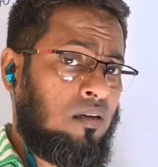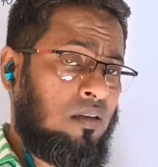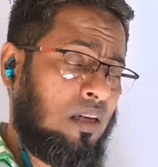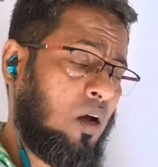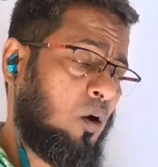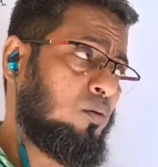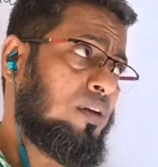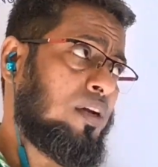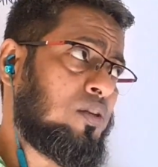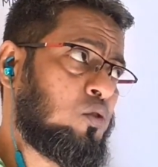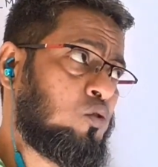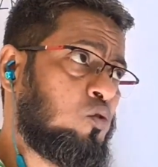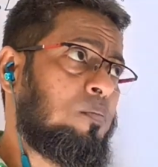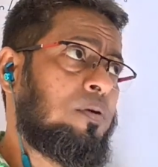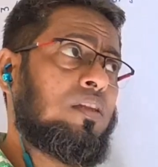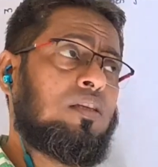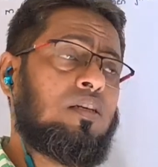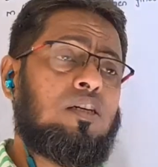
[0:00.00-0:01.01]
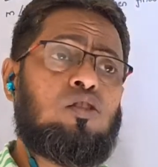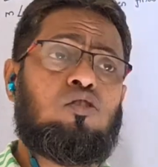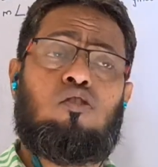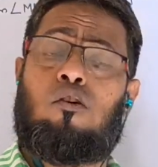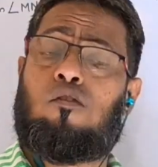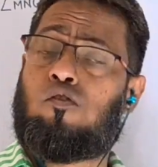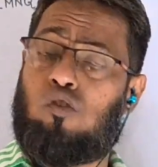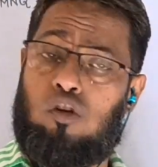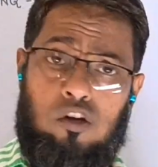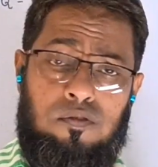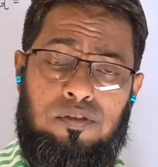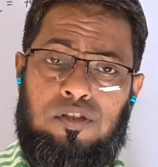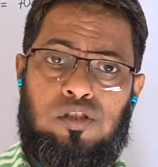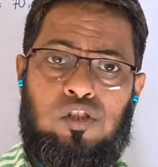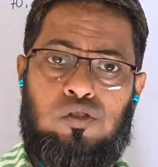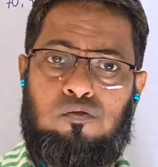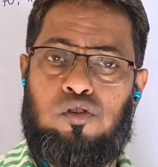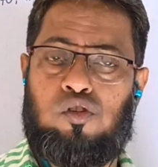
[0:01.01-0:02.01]
Now there are two methods of solving
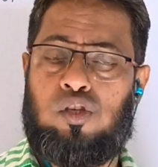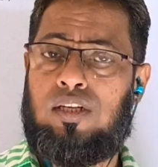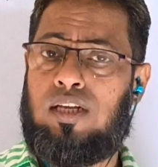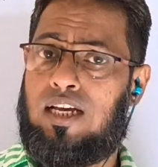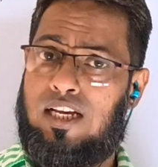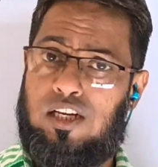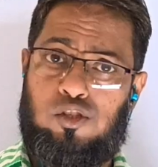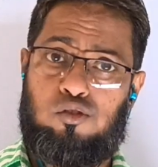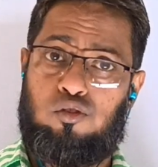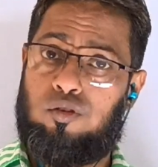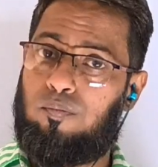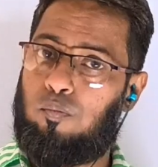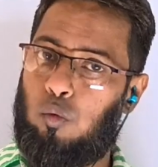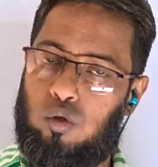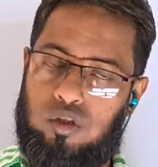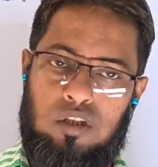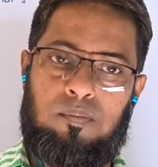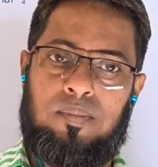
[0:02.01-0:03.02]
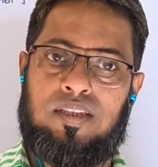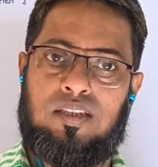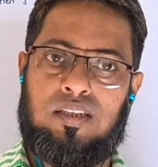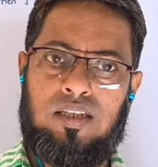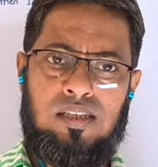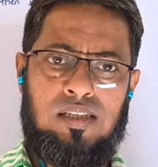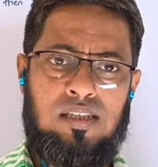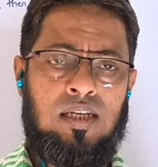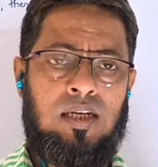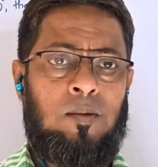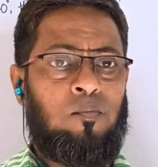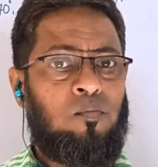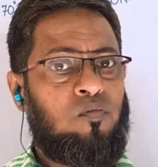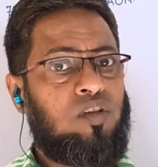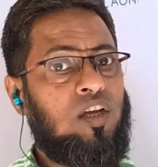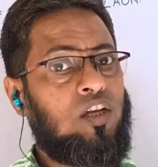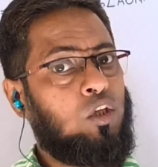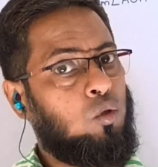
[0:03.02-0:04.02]
this question. I'll show you both the methods.
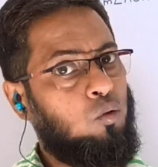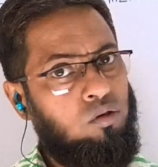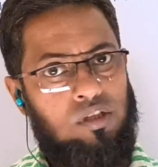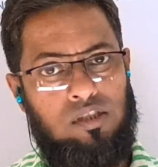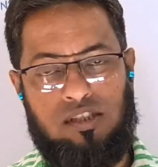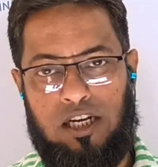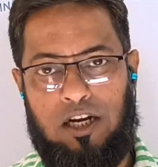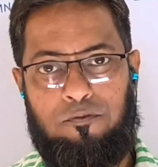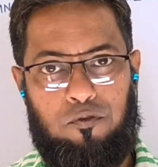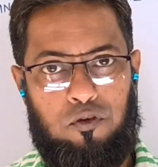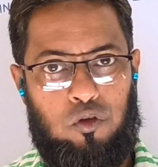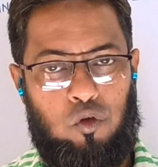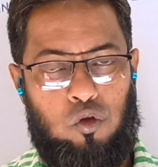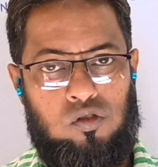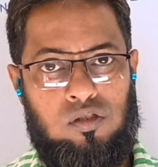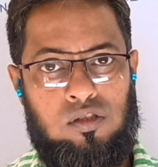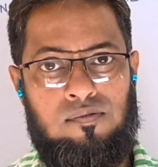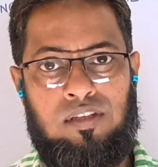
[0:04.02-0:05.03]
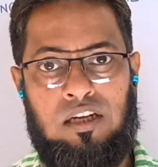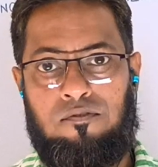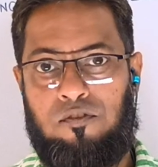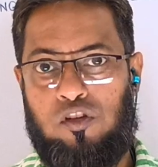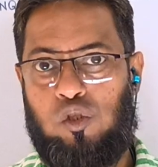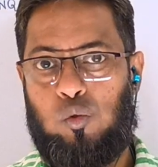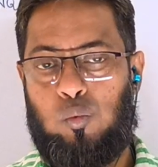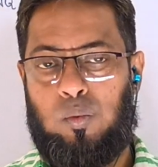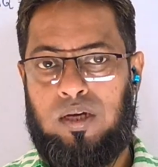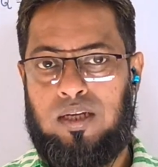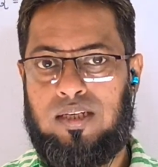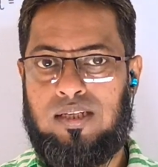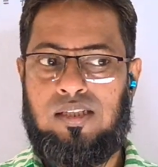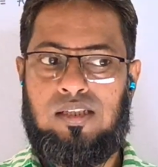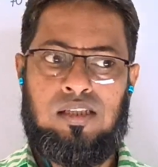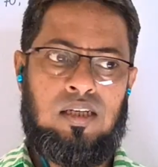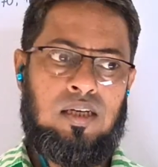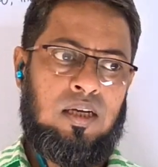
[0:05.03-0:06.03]
Then you decide for yourself that which one
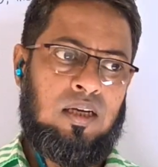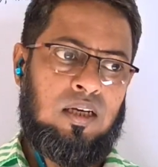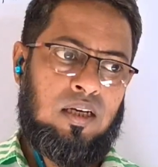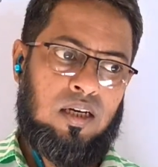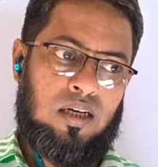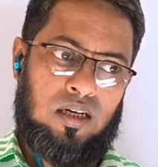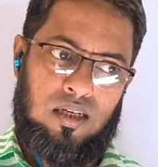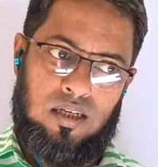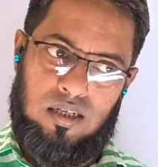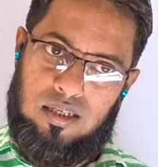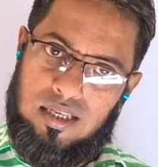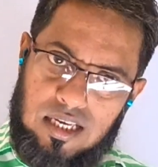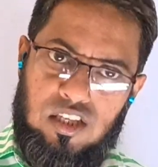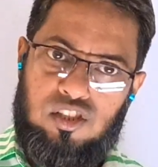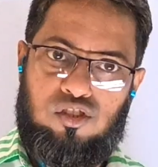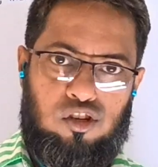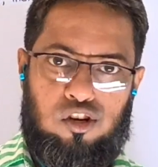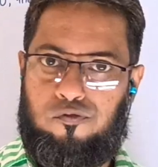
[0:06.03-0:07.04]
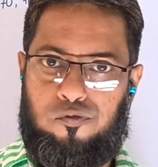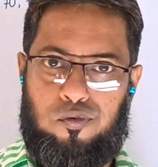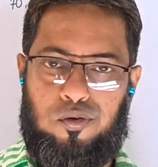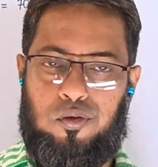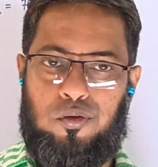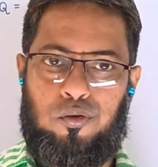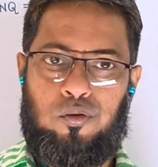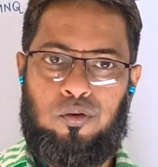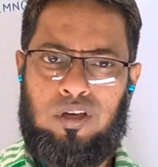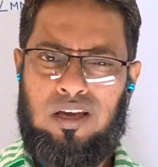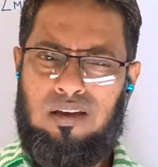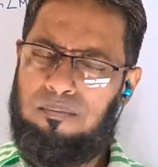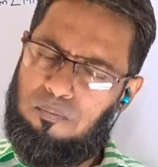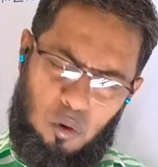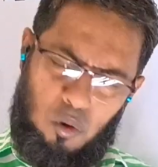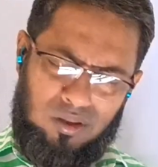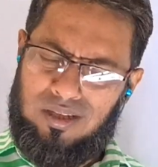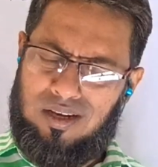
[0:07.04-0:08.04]
is easier for you. Okay,
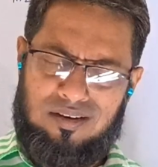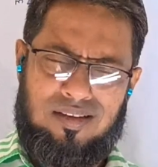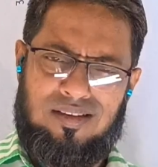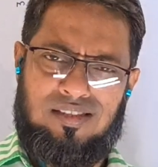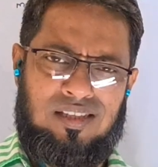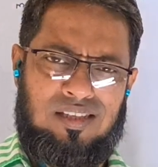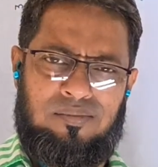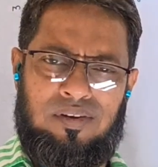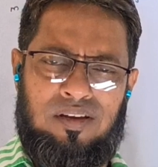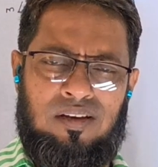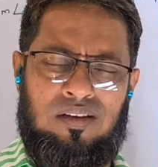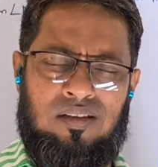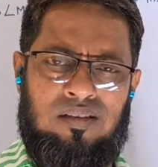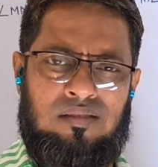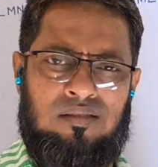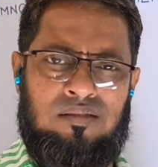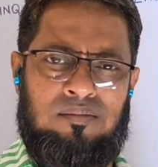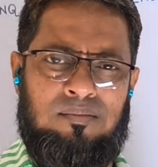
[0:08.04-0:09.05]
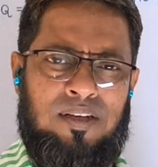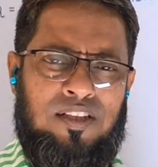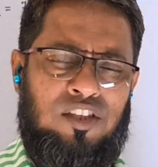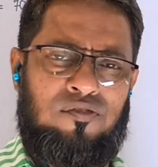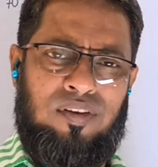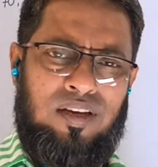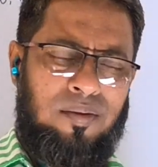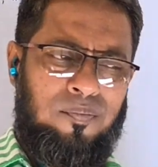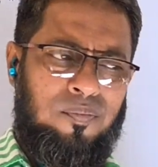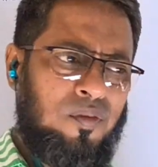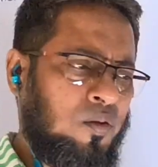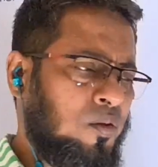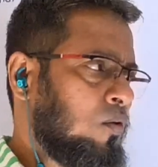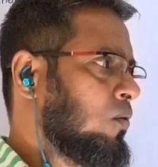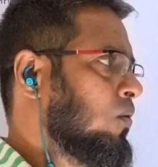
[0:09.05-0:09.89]
both are easy by the way.